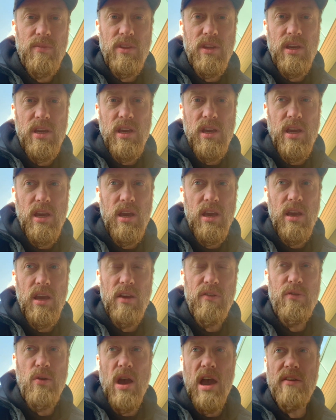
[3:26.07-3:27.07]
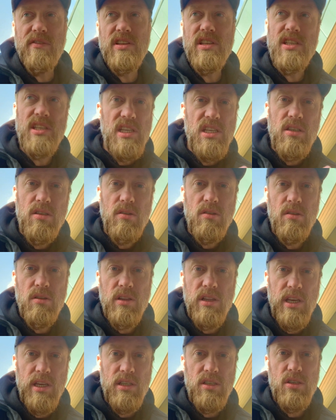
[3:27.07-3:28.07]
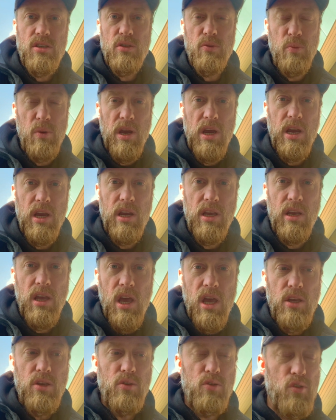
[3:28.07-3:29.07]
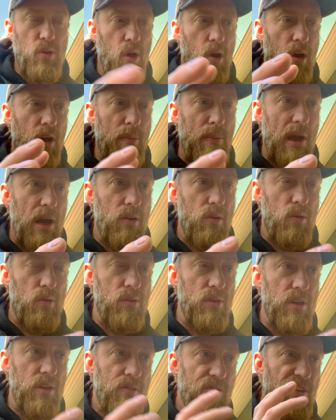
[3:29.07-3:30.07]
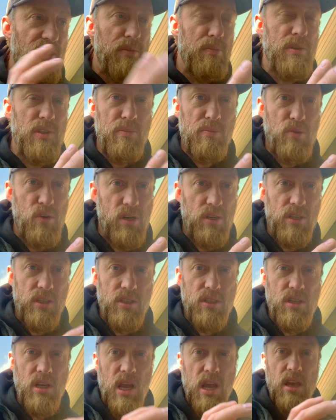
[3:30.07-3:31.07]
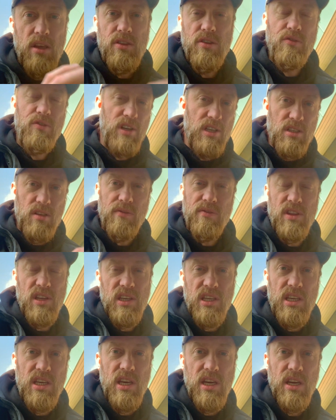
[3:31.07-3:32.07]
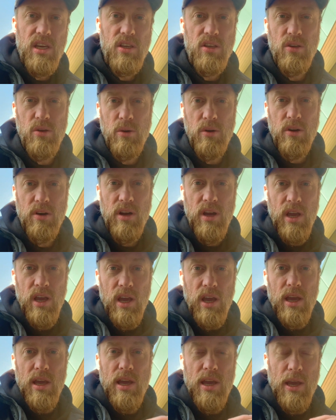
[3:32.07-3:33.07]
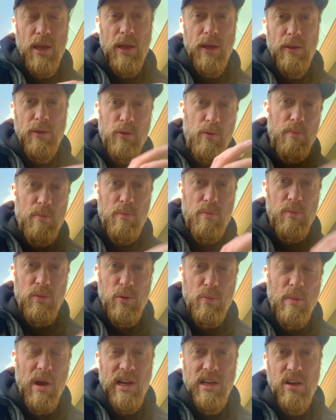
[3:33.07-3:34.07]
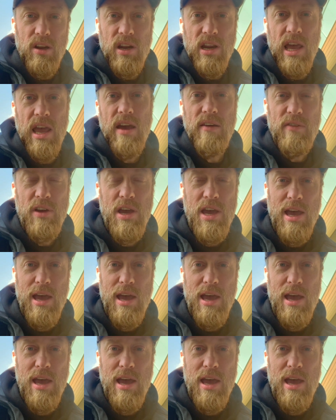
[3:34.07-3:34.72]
if you have a seasonal niche where you talk about only Christmas products, the rest of the year you might not have